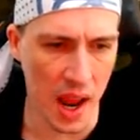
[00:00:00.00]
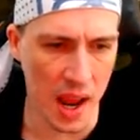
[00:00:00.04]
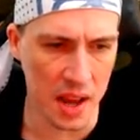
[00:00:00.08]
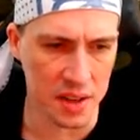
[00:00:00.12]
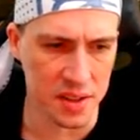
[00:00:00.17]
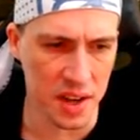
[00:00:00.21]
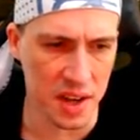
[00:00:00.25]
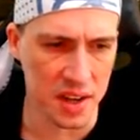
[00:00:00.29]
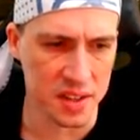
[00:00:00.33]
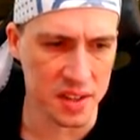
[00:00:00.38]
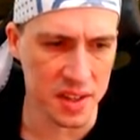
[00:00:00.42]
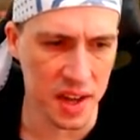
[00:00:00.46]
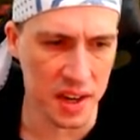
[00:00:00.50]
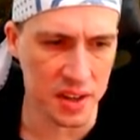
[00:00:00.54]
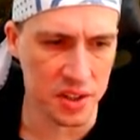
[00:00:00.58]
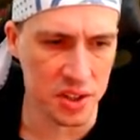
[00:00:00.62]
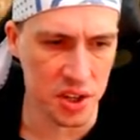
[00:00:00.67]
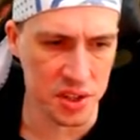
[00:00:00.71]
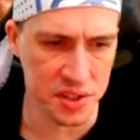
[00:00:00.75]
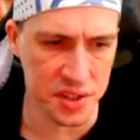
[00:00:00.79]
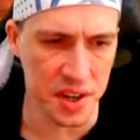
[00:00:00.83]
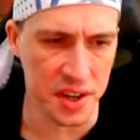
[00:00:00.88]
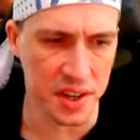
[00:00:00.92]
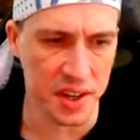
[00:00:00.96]
As I said,
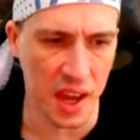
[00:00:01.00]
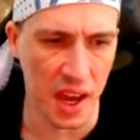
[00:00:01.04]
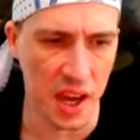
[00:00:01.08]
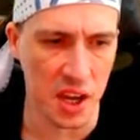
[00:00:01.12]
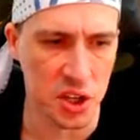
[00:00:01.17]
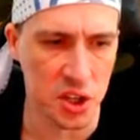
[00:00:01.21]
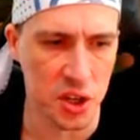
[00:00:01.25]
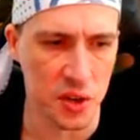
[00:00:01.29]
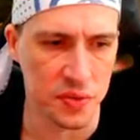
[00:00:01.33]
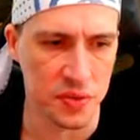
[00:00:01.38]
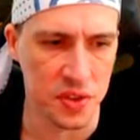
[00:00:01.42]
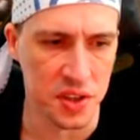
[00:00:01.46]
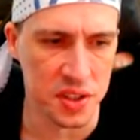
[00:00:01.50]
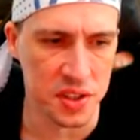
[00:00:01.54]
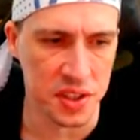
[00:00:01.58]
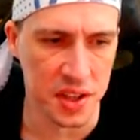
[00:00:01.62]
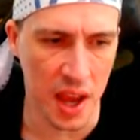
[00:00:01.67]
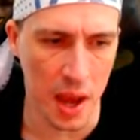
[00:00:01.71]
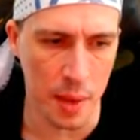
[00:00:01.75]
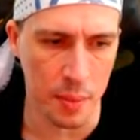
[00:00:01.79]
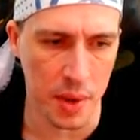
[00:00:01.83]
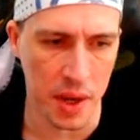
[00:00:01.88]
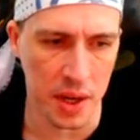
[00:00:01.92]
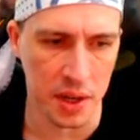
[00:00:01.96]
just in case you've just
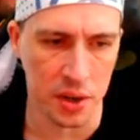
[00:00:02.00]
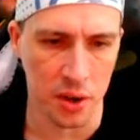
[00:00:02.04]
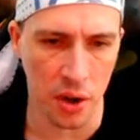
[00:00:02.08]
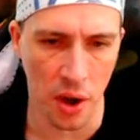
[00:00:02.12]
come in,